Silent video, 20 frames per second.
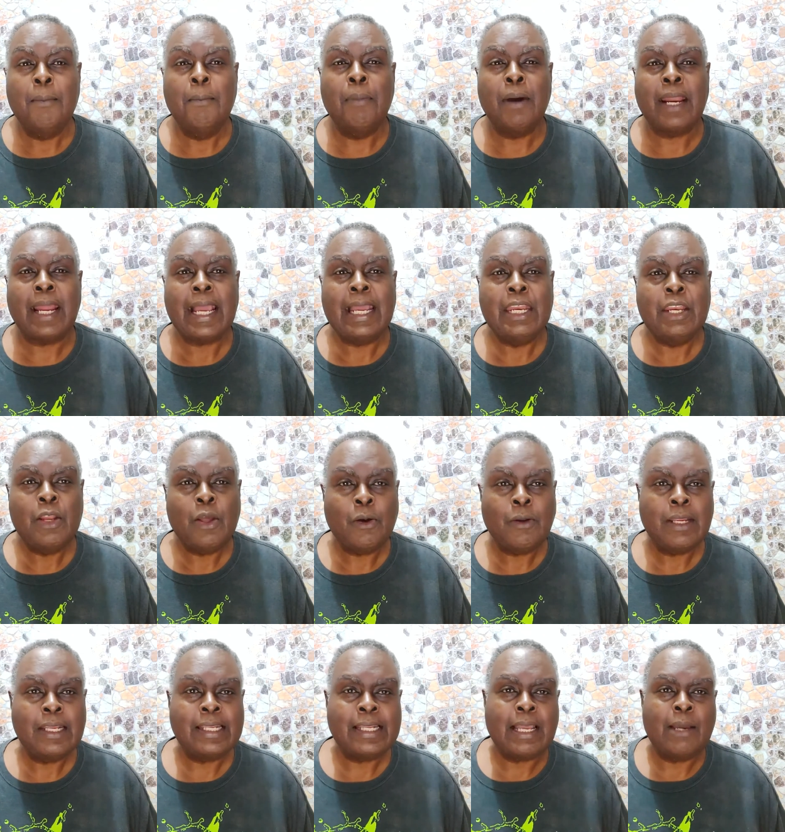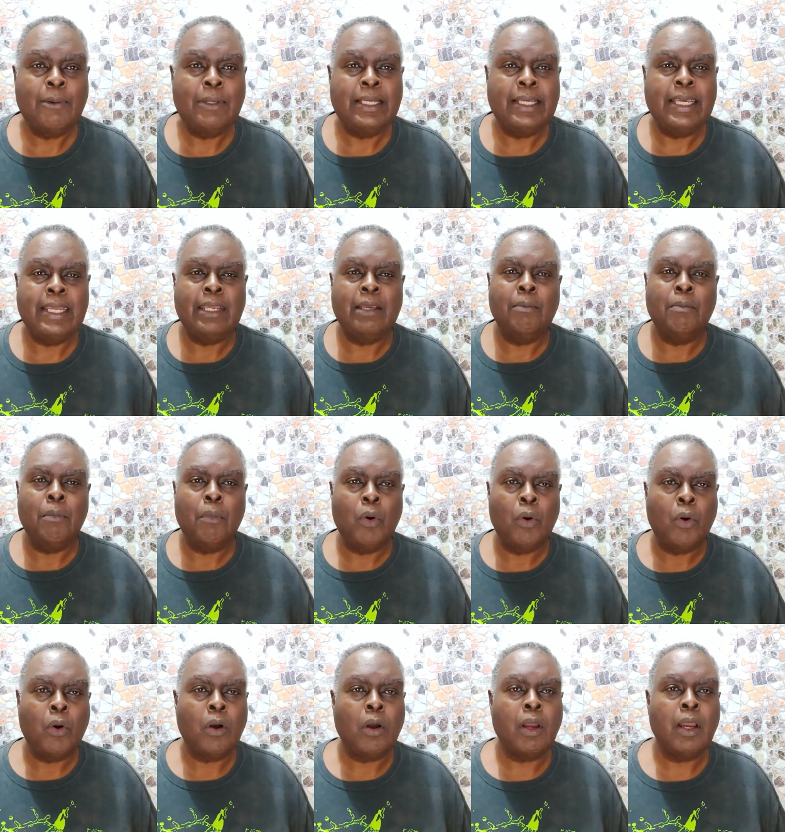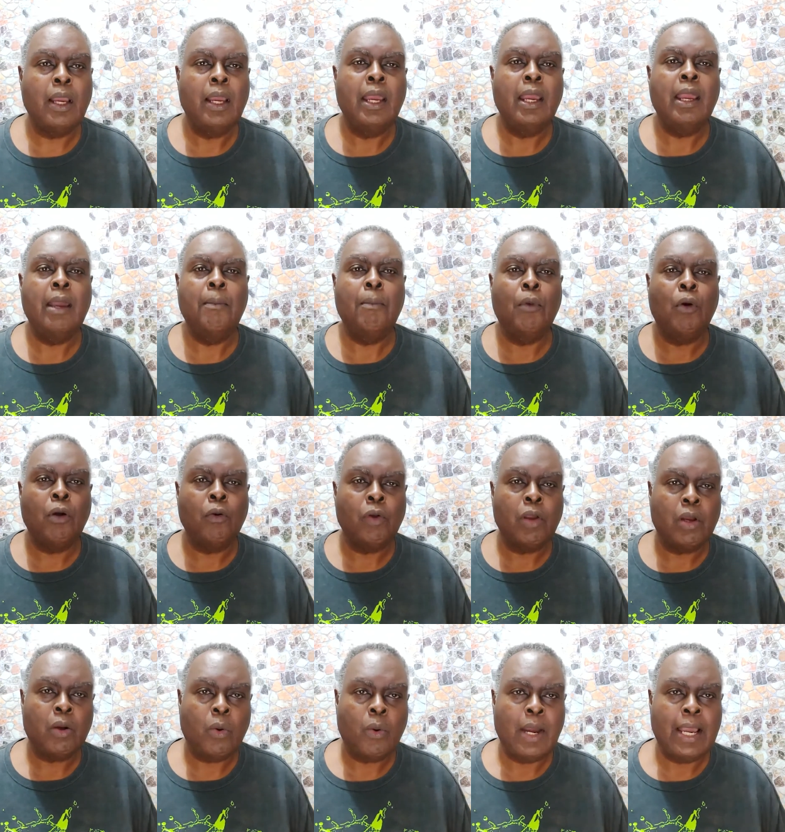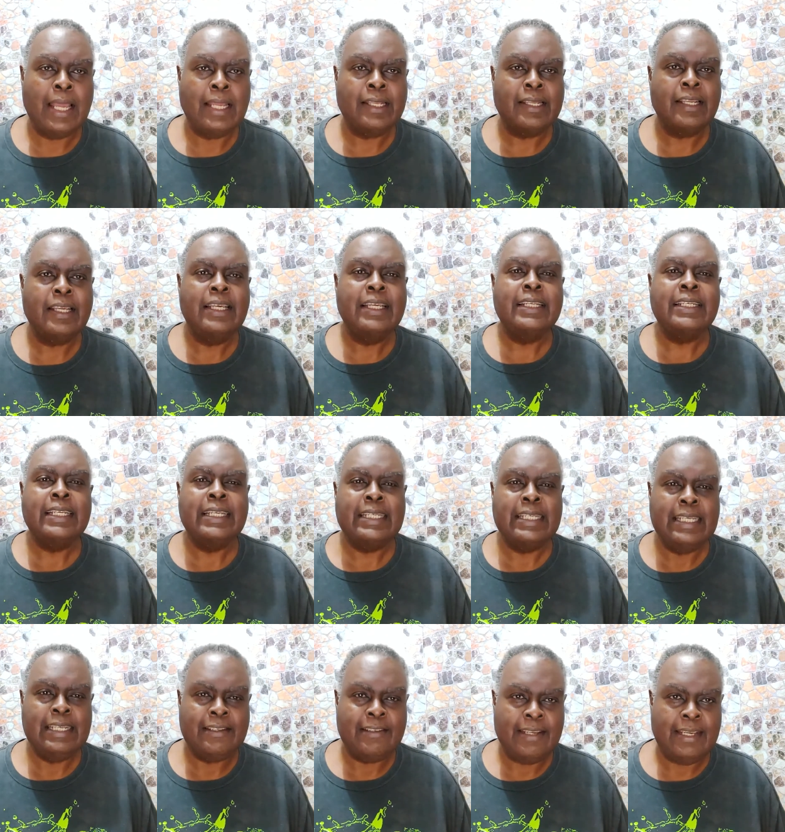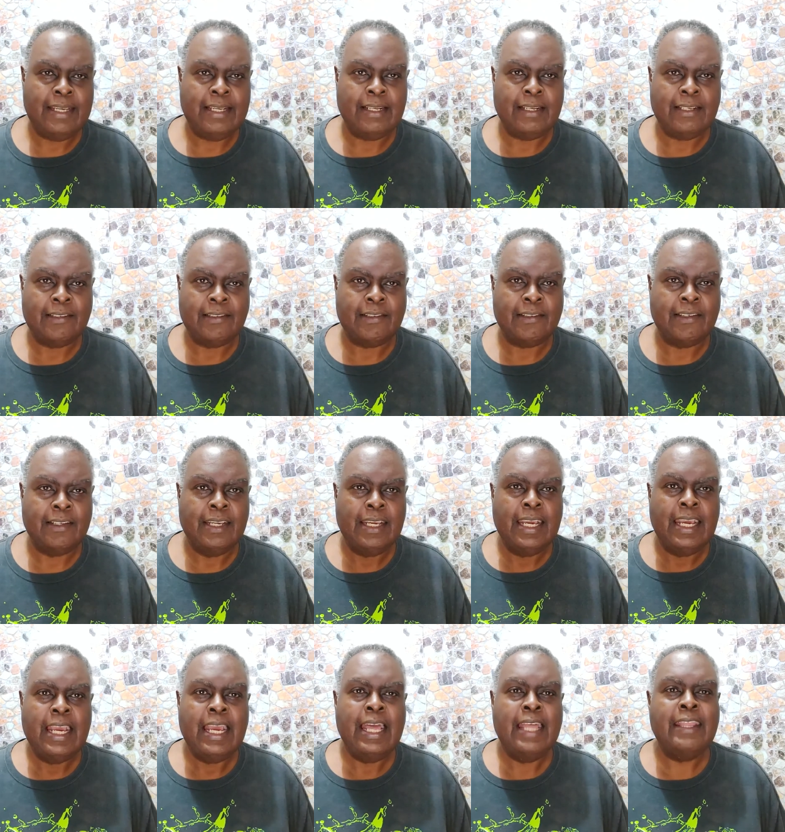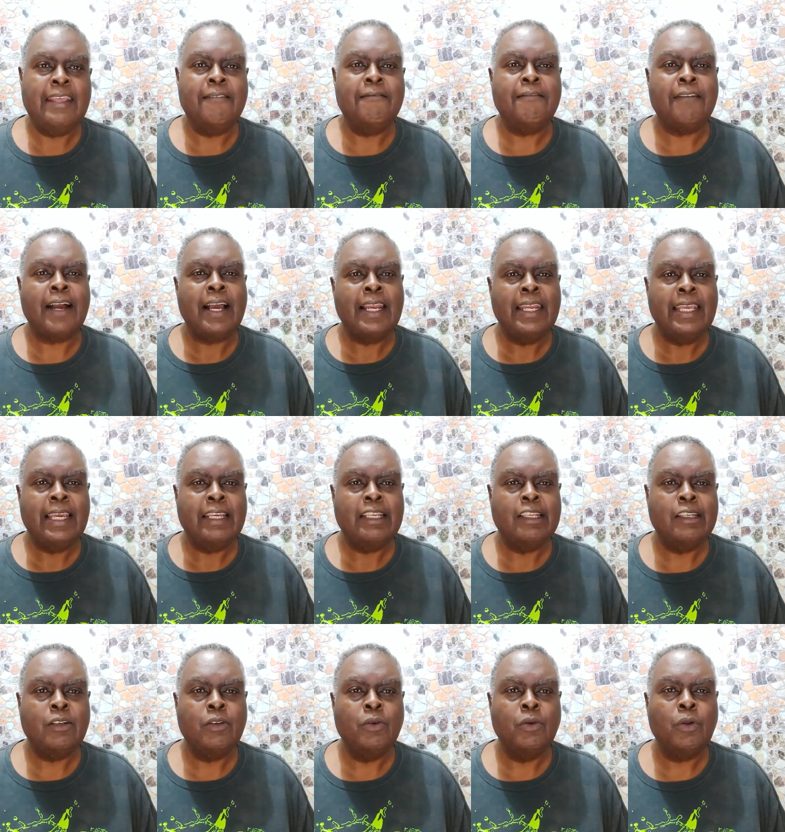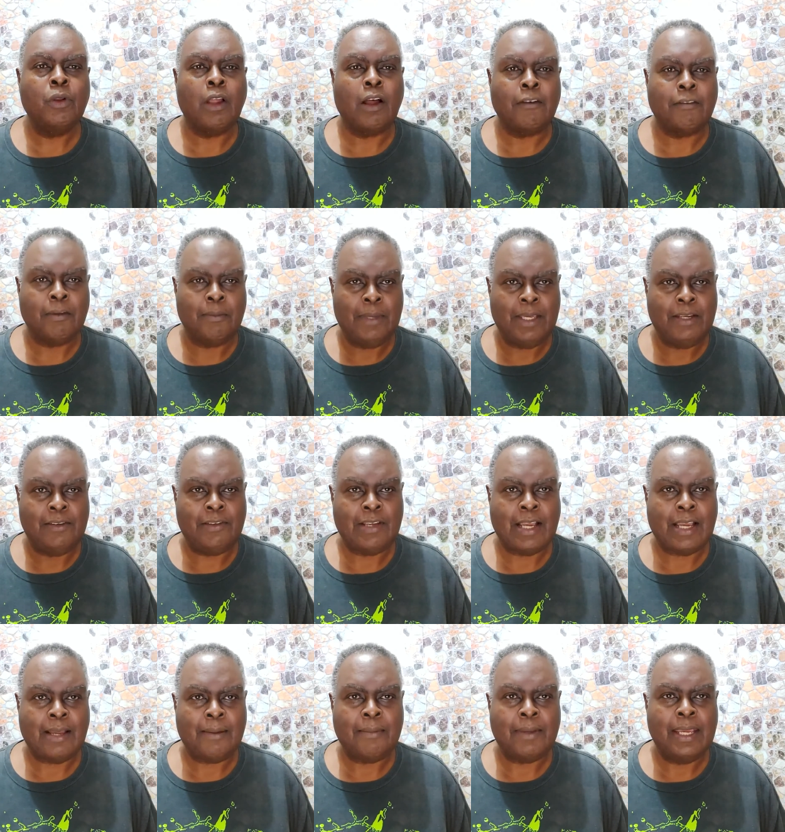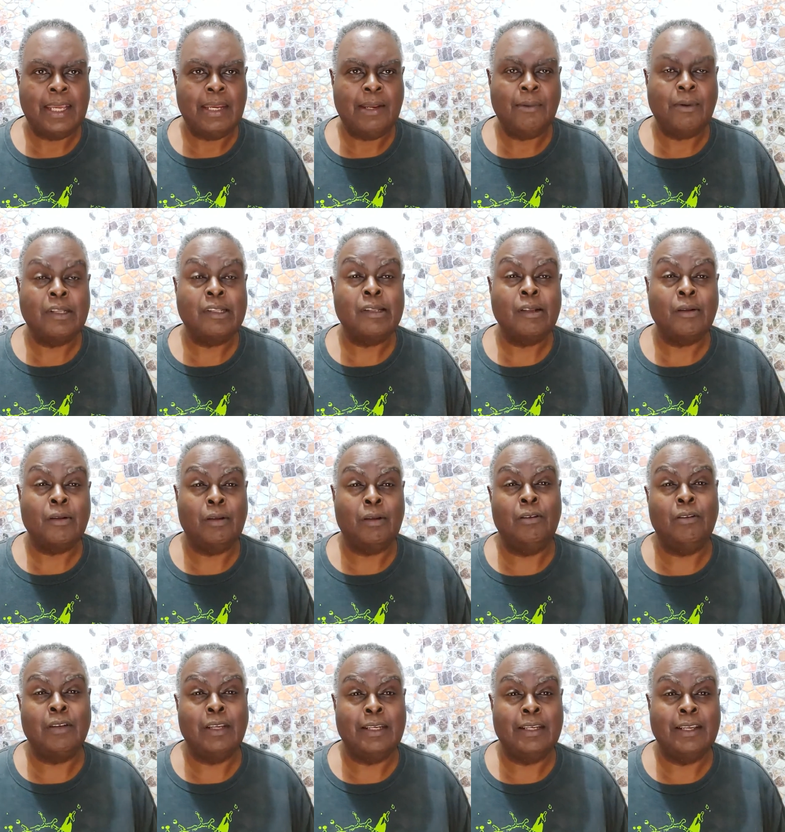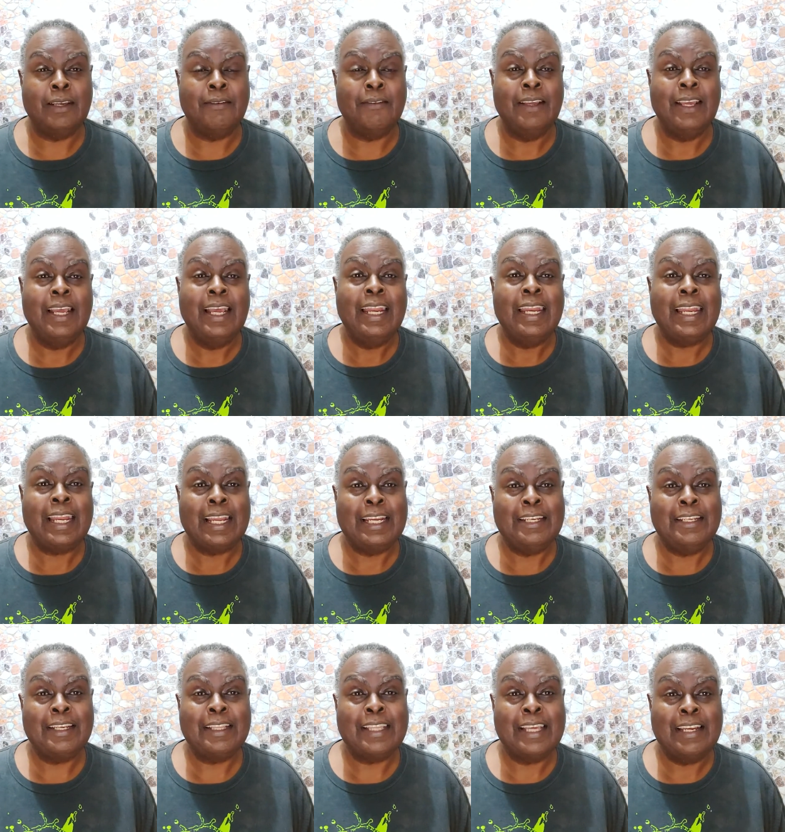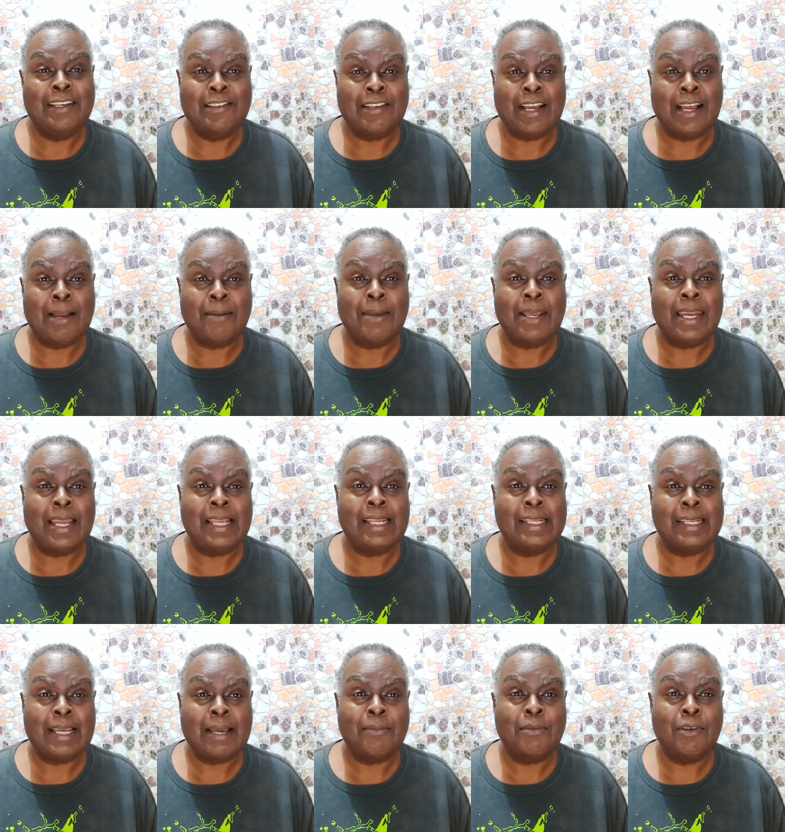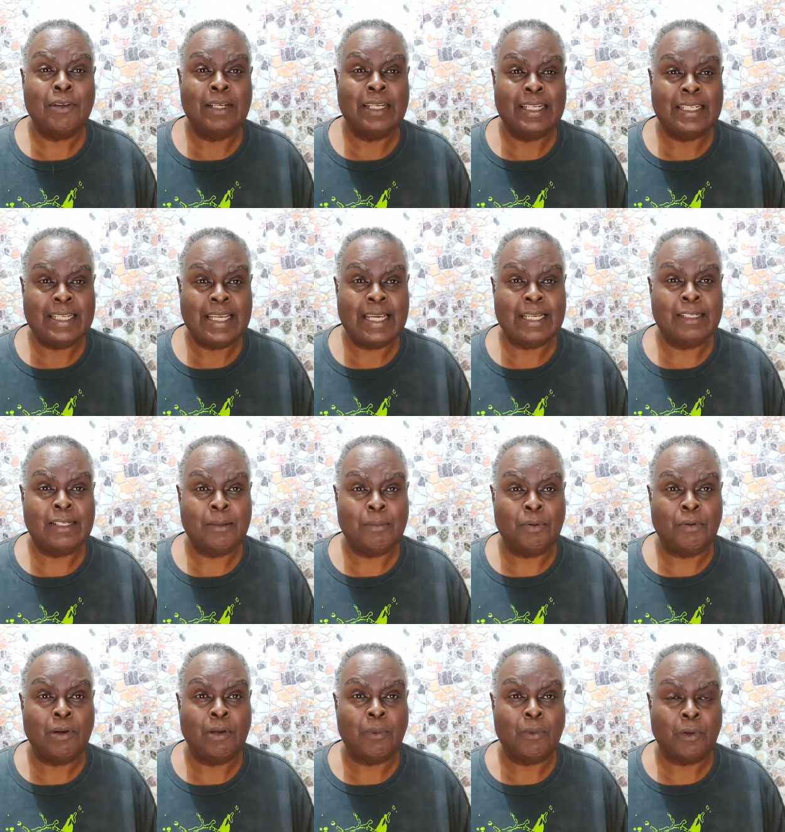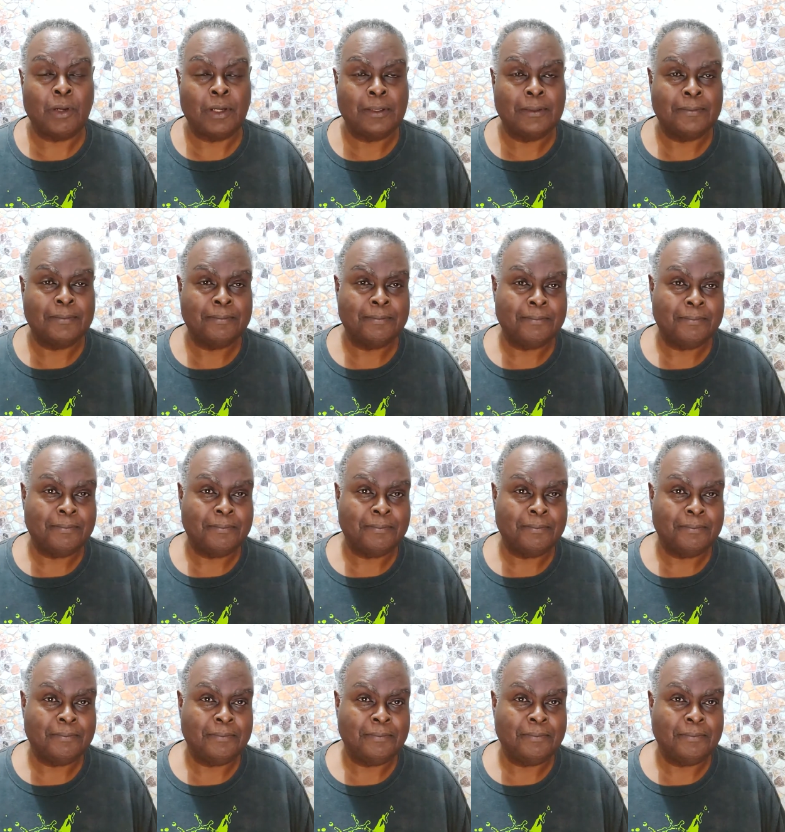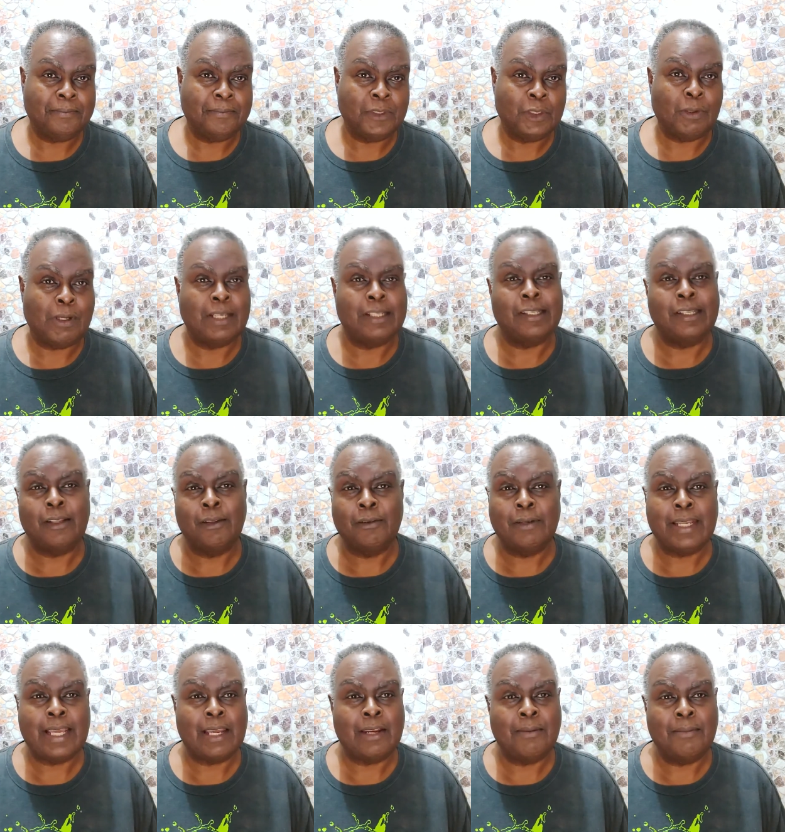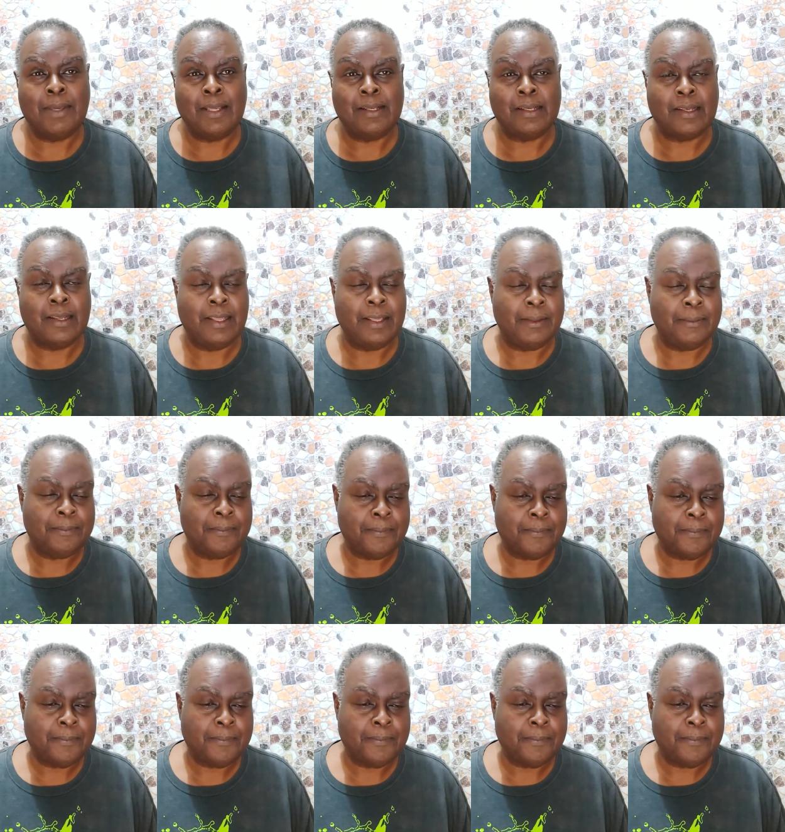But I noticed I was getting more and more requests to teach English. And then finally a school offered me a job, and it was so lucrative that I took that job and I stopped doing the tech support work. Or I slowed down immensely.